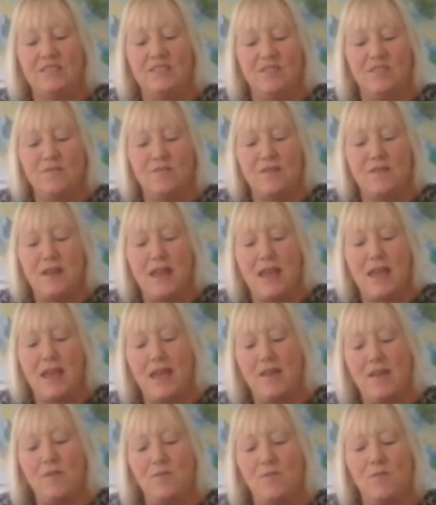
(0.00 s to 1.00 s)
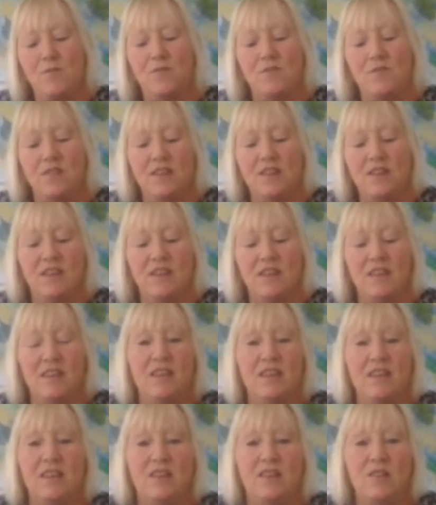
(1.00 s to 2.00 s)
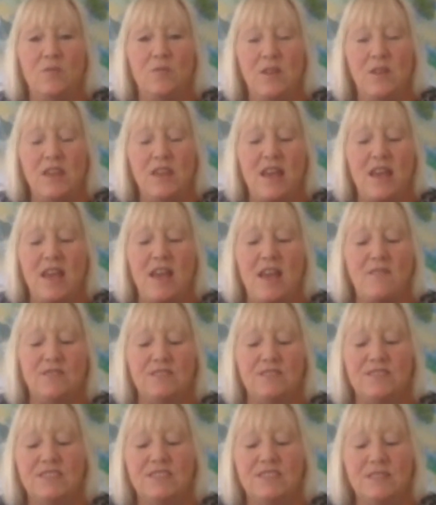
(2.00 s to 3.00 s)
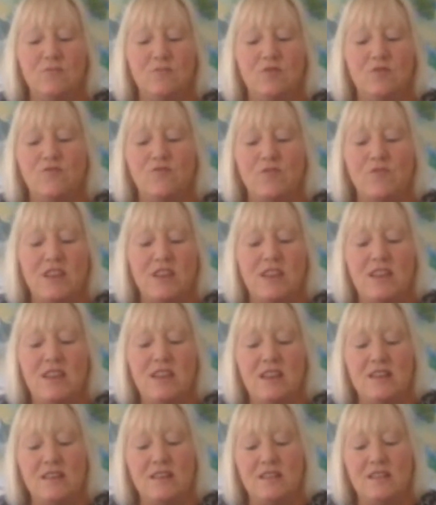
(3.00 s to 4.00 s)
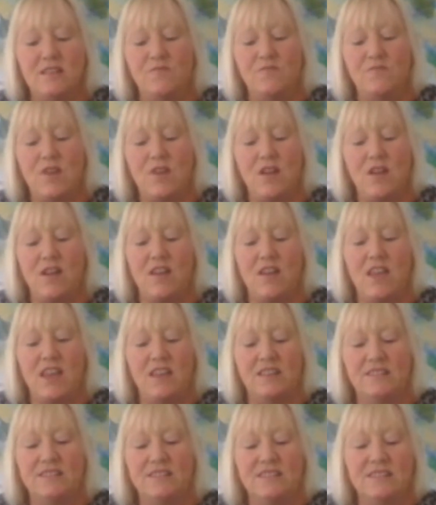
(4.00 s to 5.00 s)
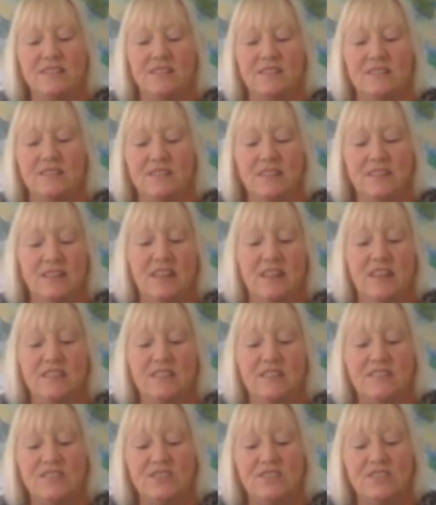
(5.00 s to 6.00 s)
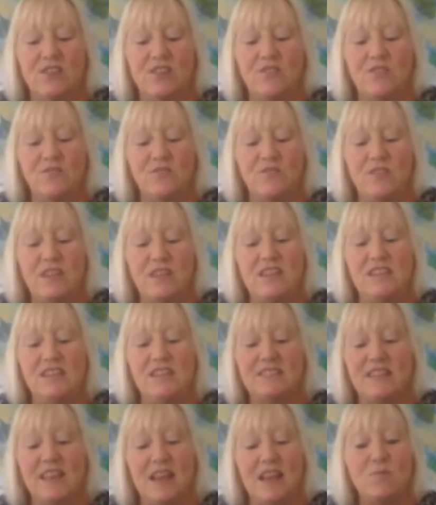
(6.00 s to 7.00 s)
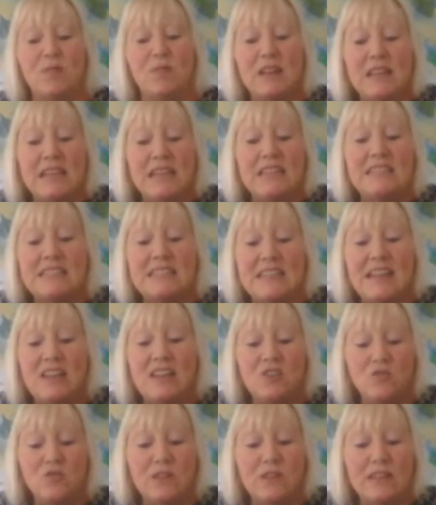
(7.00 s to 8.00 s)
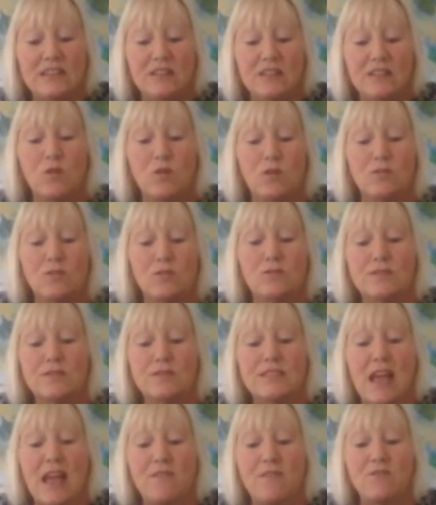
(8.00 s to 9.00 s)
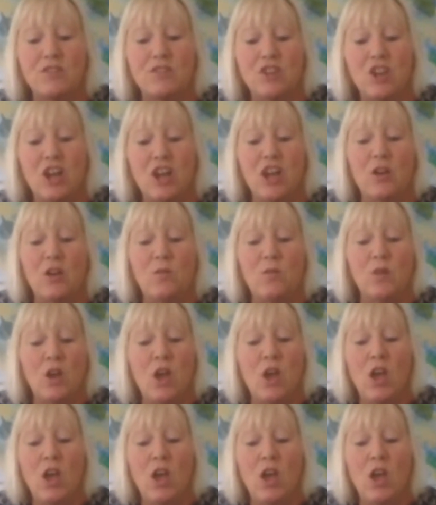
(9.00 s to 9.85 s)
And now we have some green rice. That's so easy, and please let your little ones have a go